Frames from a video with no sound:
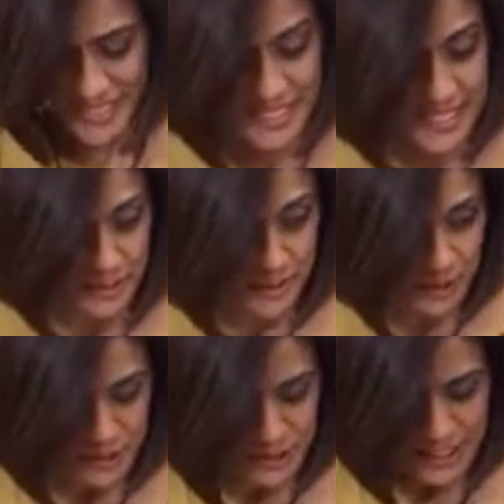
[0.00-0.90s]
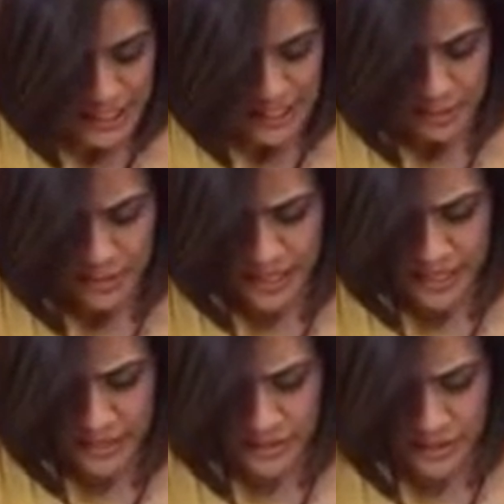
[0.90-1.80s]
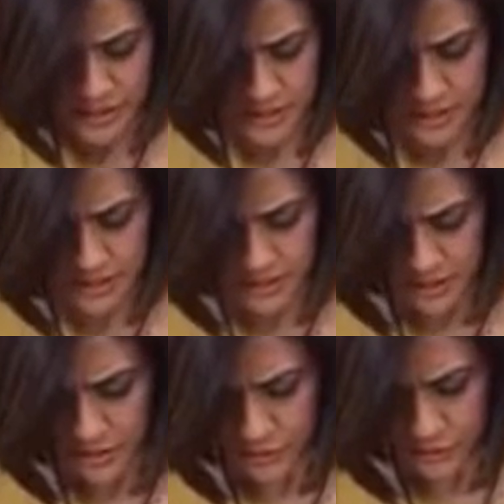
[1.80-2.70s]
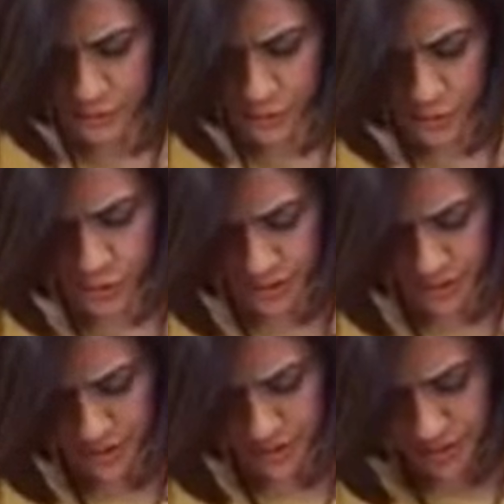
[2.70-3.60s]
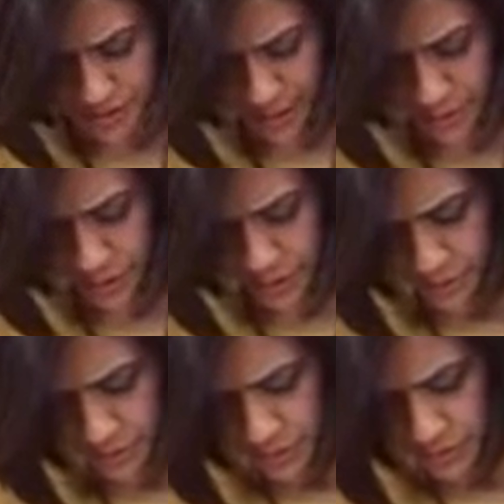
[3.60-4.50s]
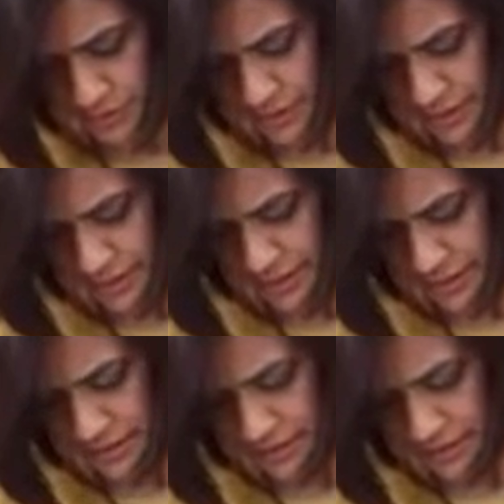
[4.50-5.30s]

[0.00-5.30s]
So I'm going to take about 4 tablespoons of this